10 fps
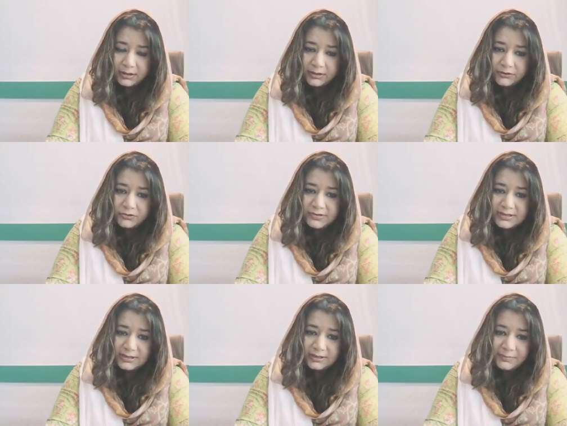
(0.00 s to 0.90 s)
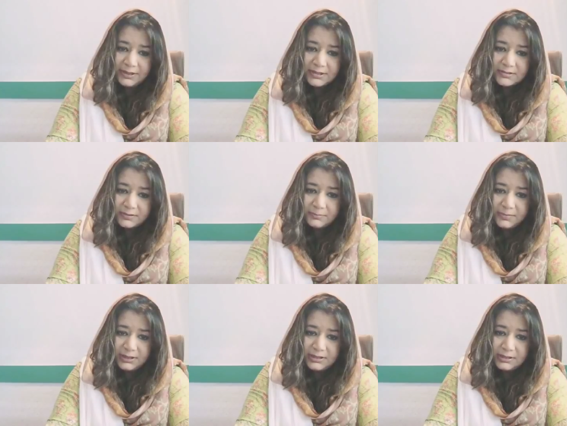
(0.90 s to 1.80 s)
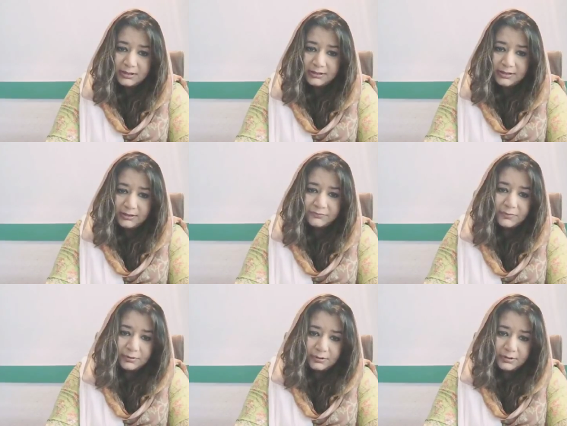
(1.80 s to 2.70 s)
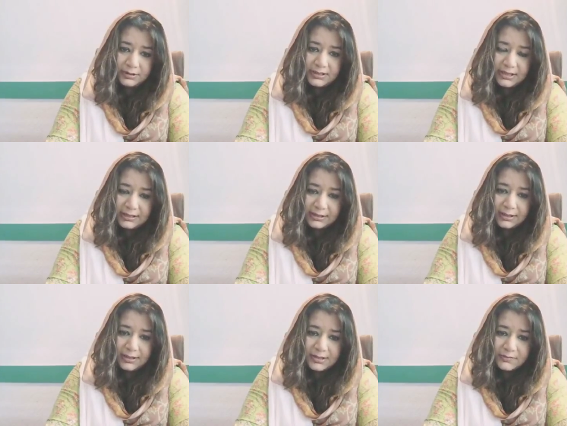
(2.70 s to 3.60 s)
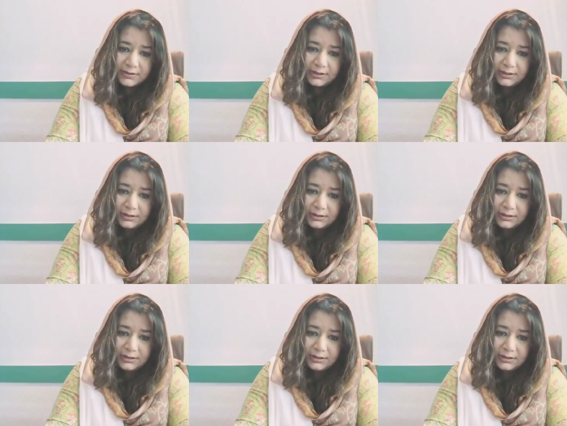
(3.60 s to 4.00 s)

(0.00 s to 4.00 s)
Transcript: you see the mainstream media never attacking Israel.